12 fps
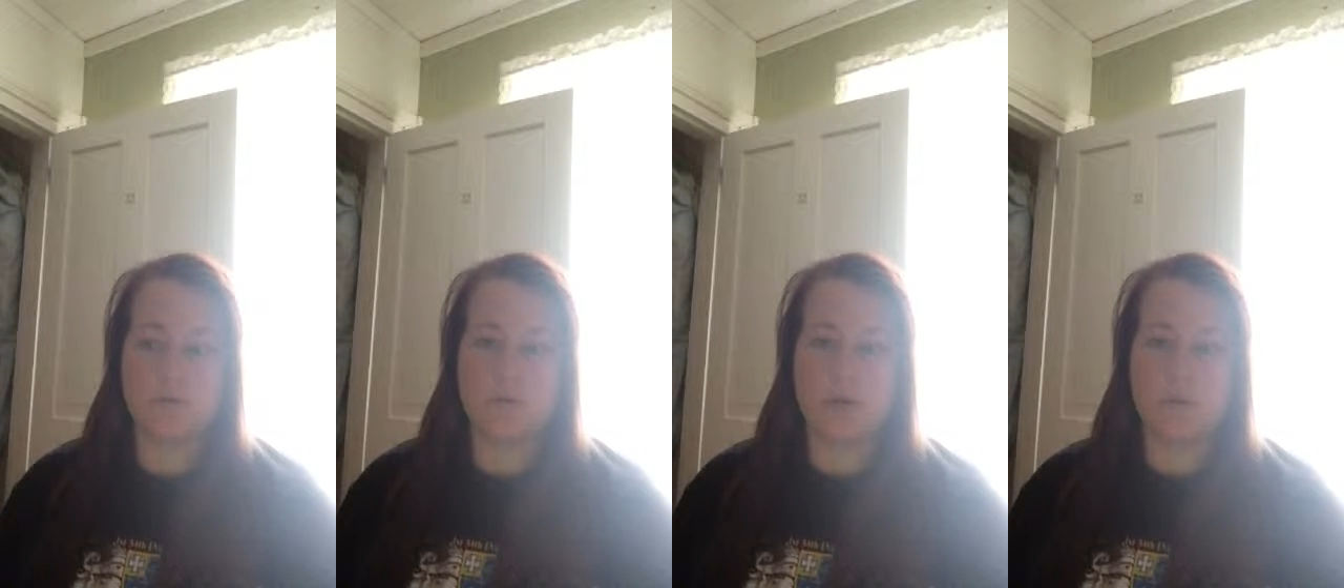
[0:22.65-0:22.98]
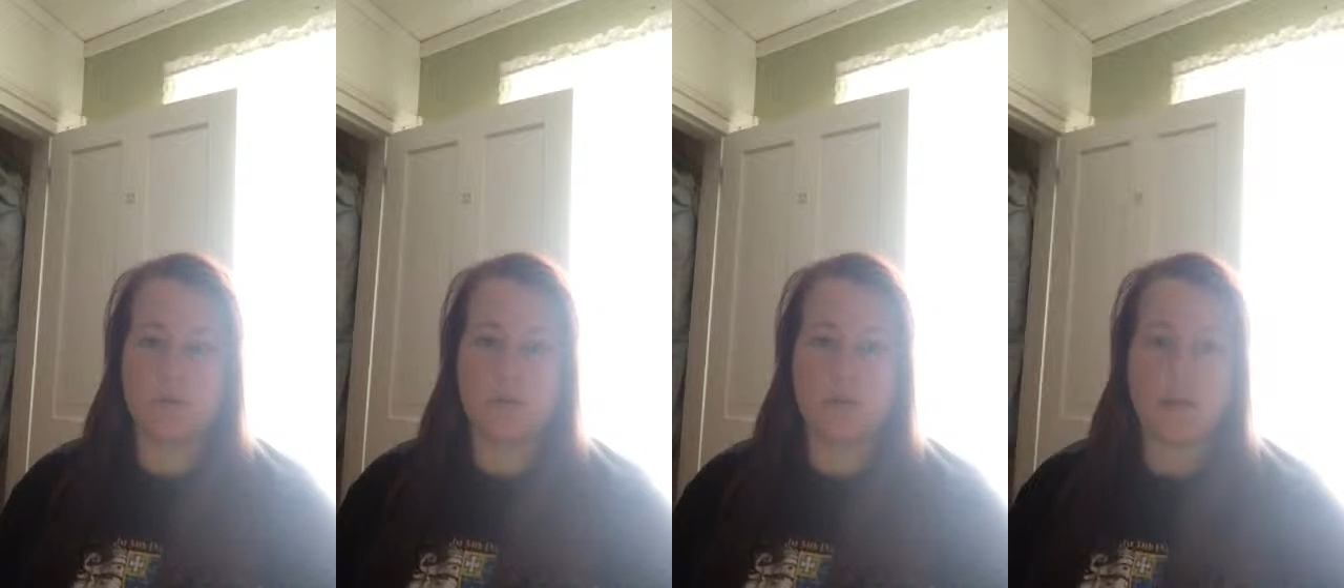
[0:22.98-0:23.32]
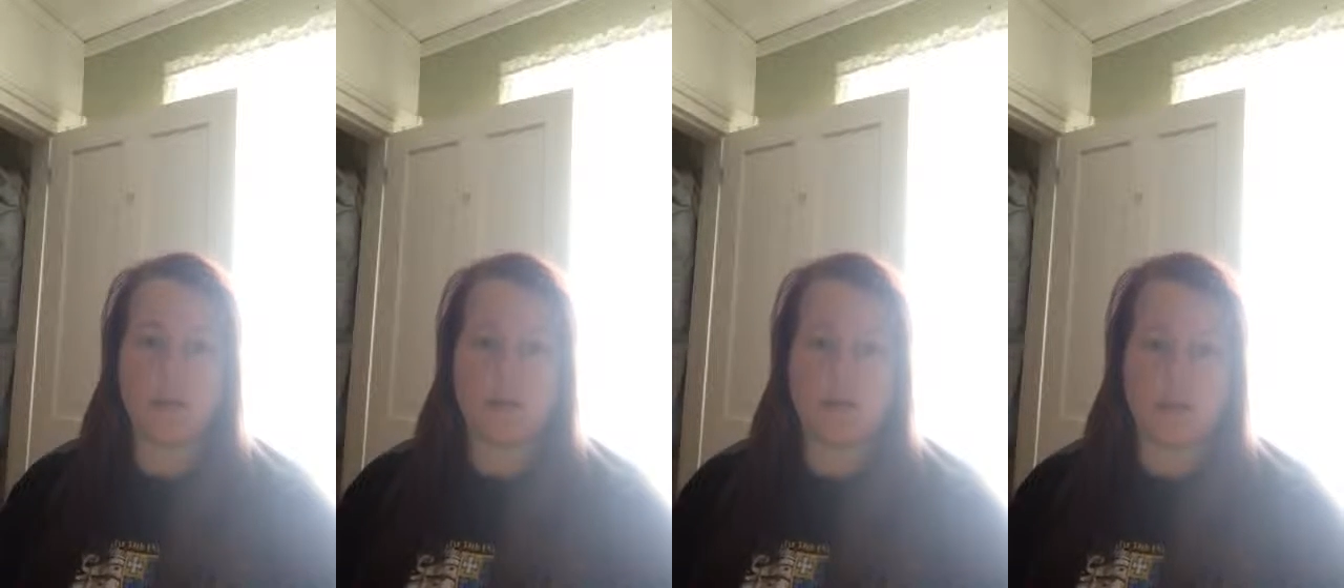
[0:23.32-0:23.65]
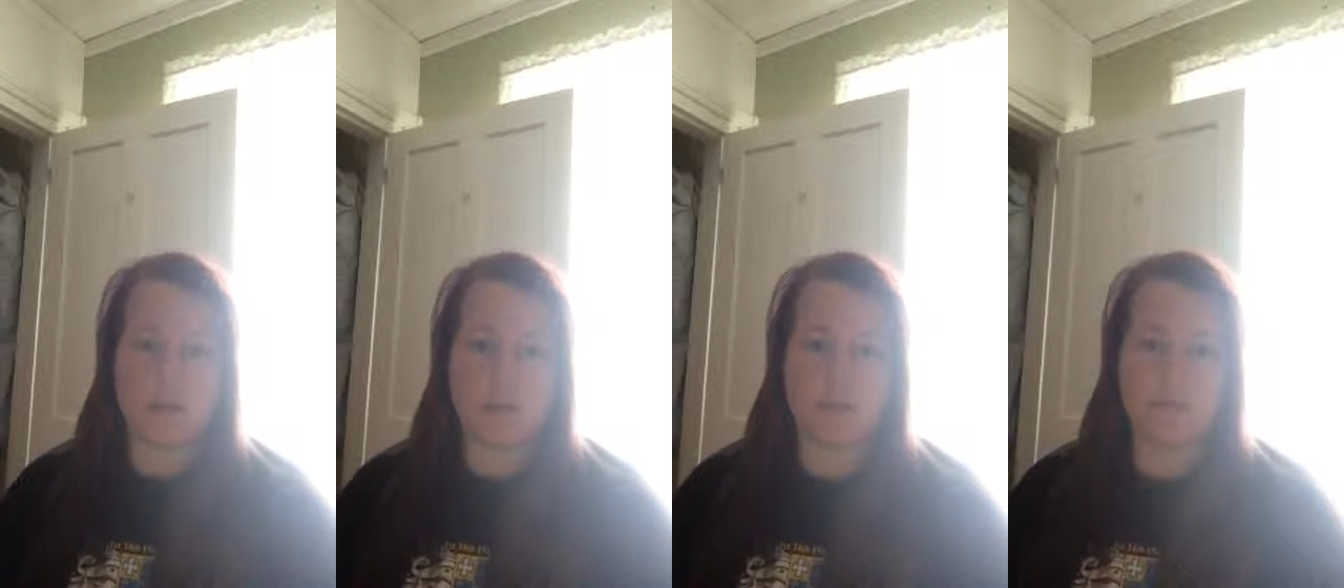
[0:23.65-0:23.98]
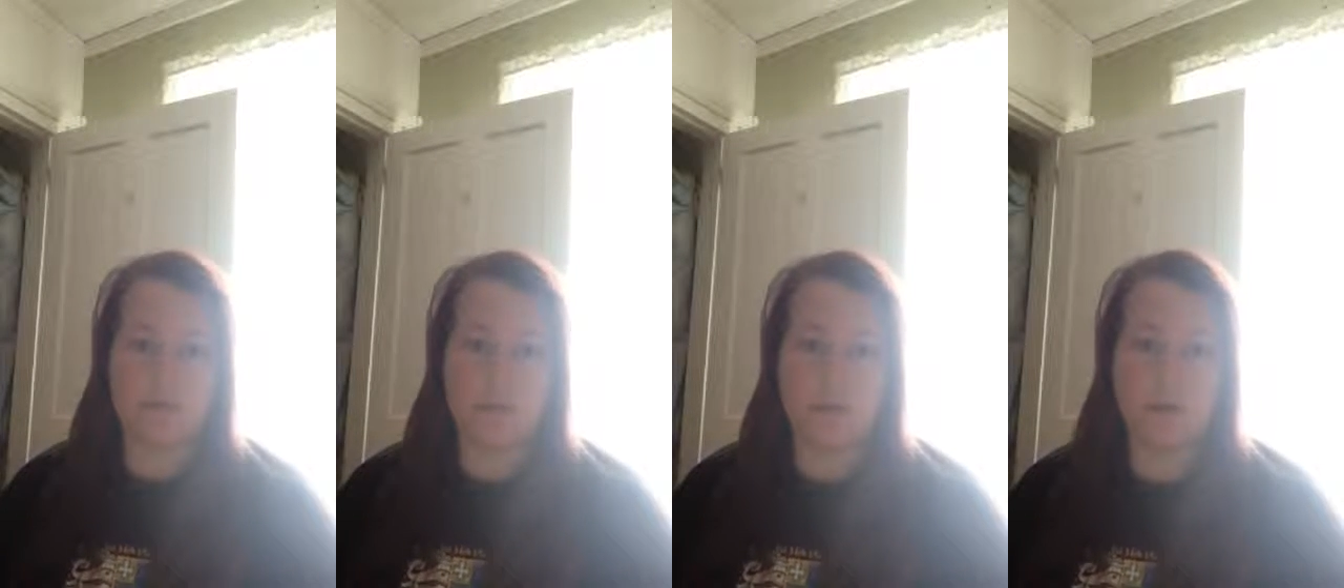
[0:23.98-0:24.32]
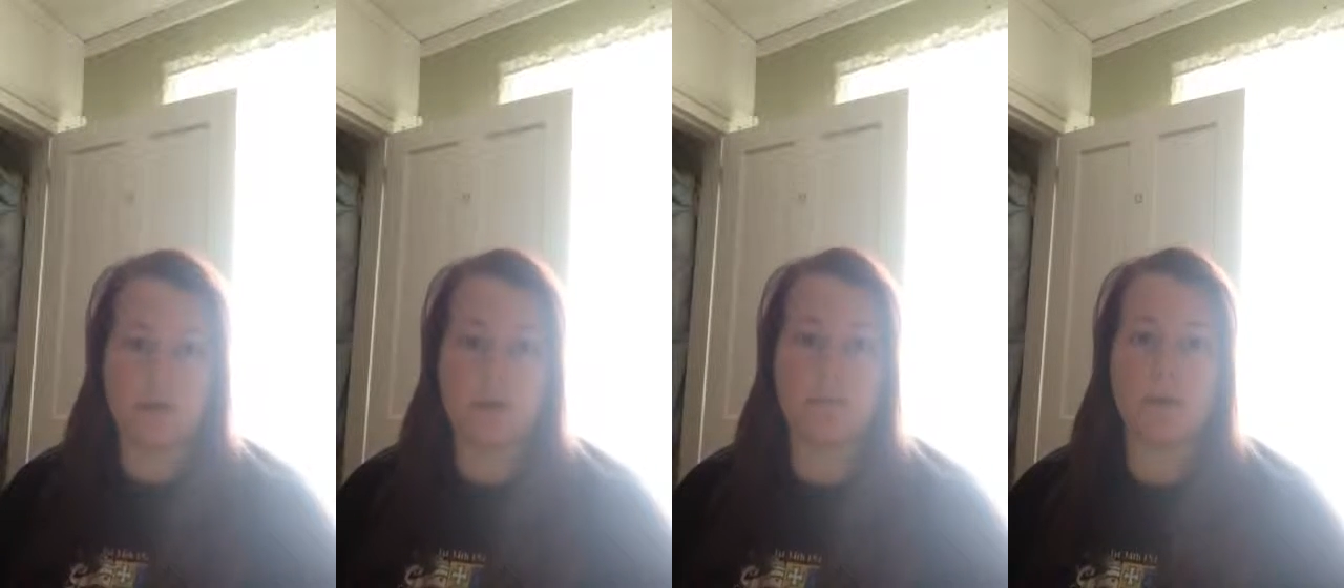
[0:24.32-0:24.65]
predominantly inattentive,
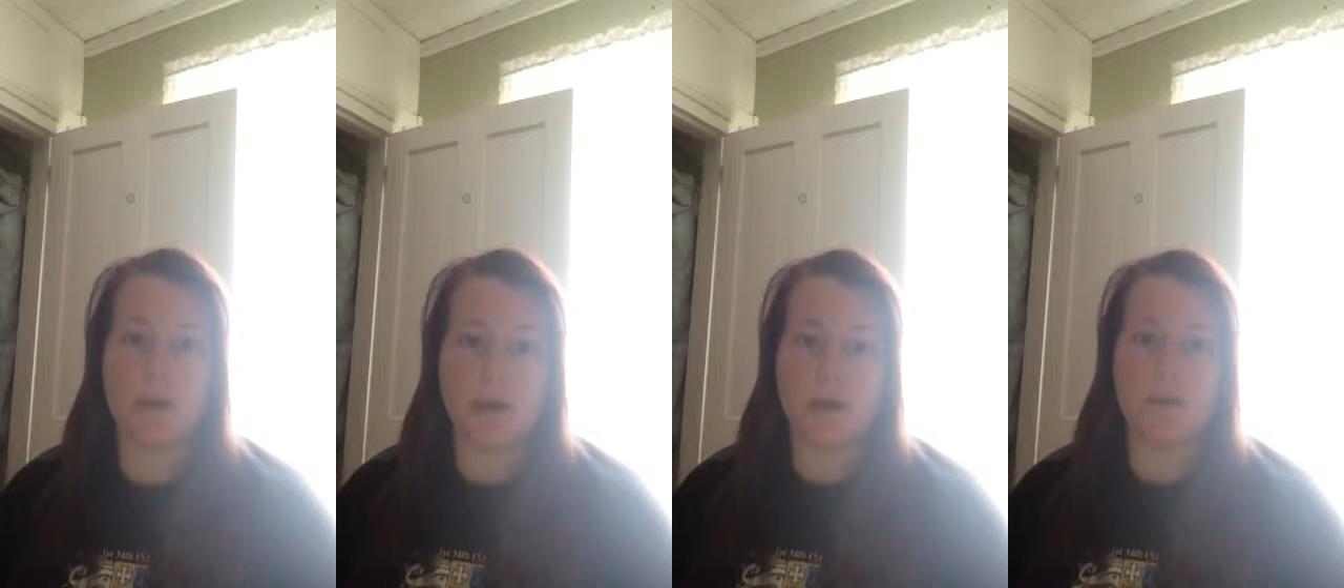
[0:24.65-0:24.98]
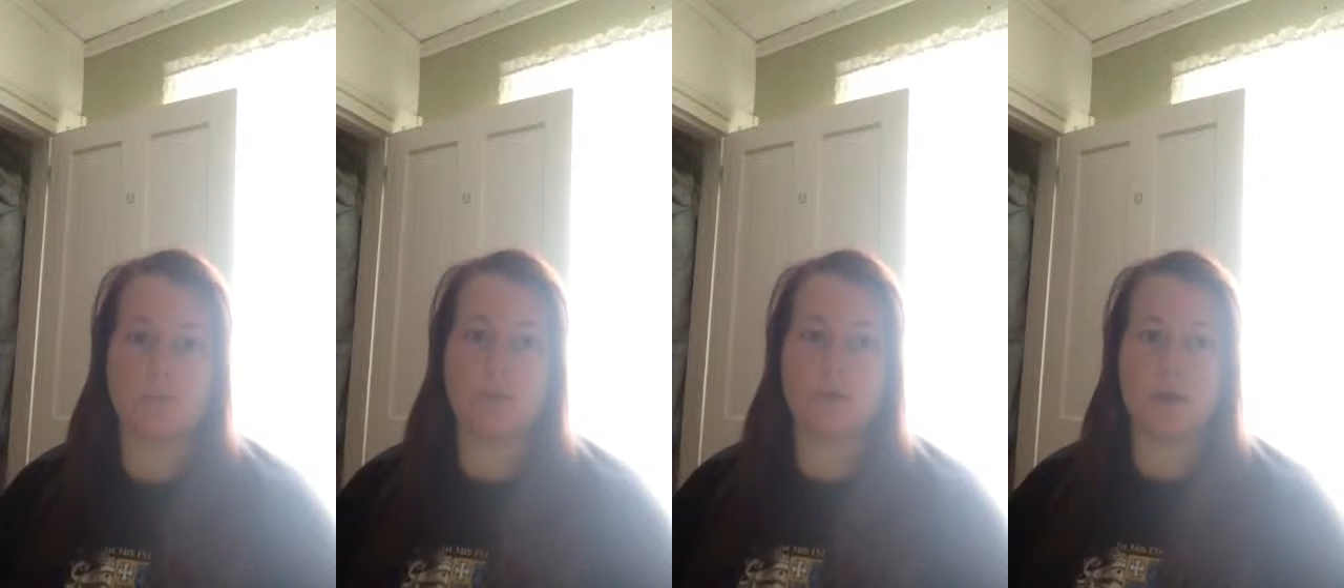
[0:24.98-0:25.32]
and combined